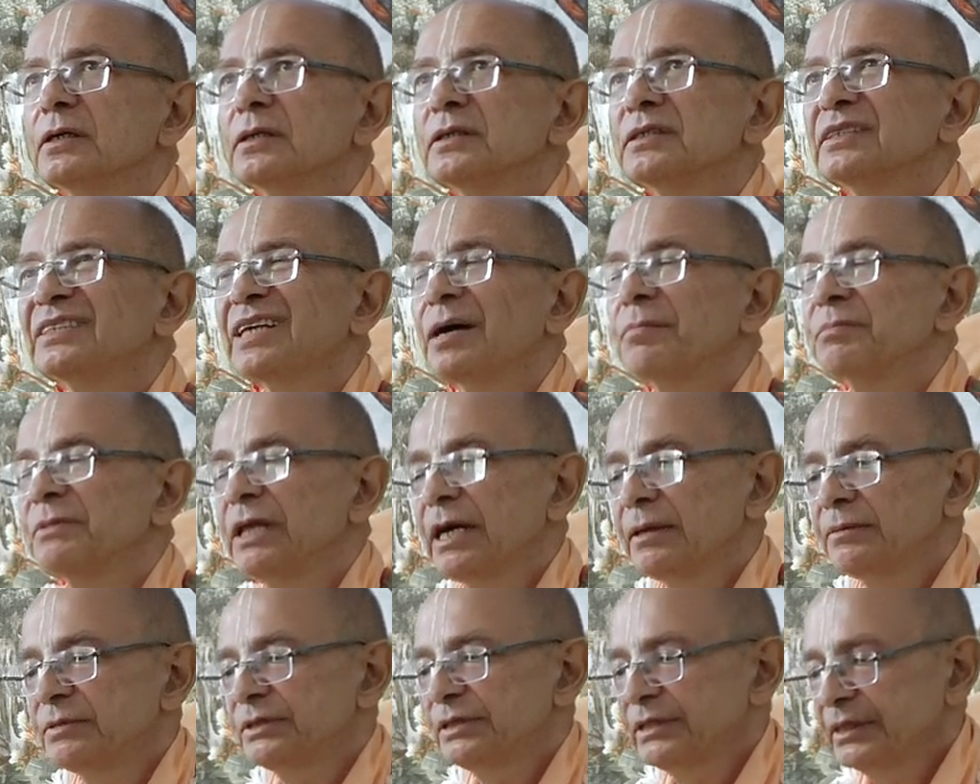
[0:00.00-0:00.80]

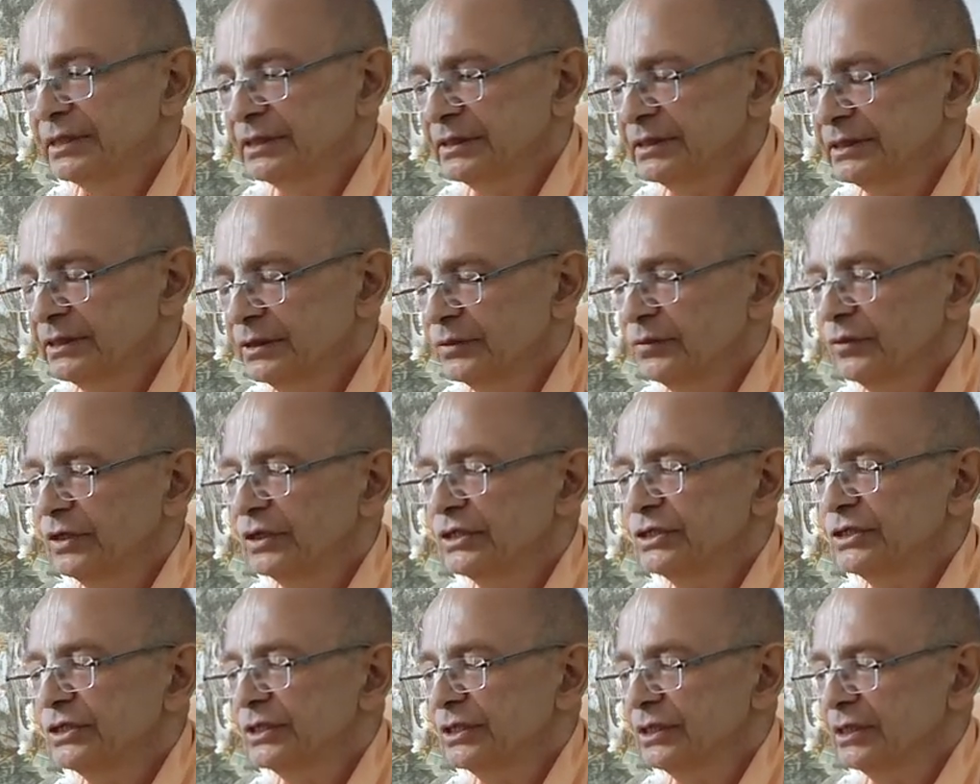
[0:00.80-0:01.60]
sometimes this
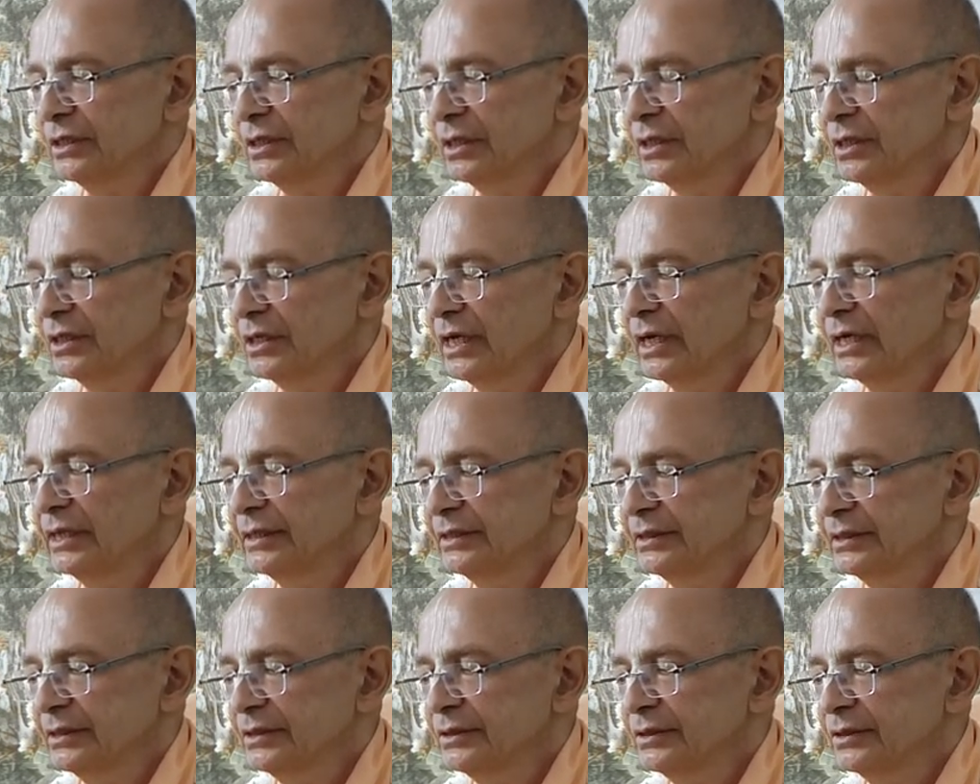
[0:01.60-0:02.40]
question
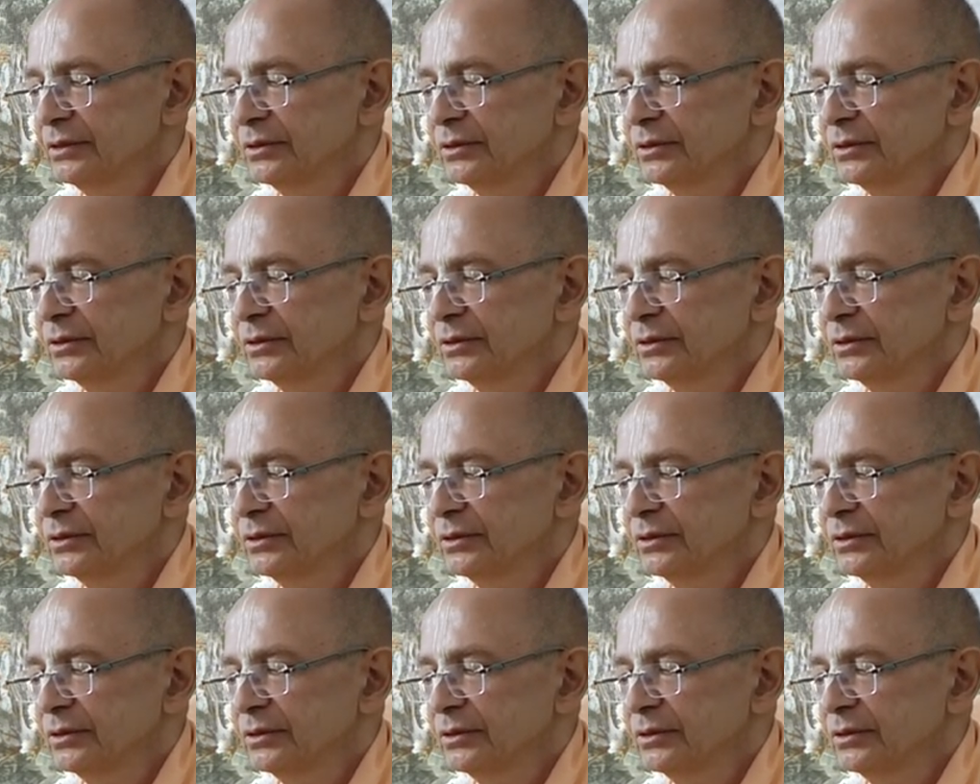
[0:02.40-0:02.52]
arises,